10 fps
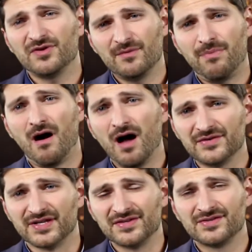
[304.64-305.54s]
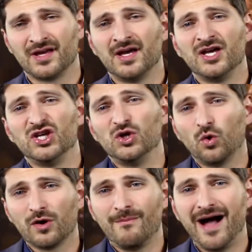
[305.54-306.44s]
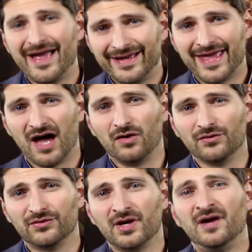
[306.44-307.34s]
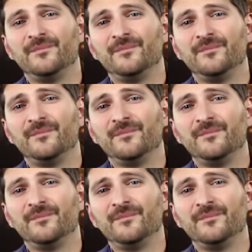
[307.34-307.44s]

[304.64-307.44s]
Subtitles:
deposits, your and my accounts,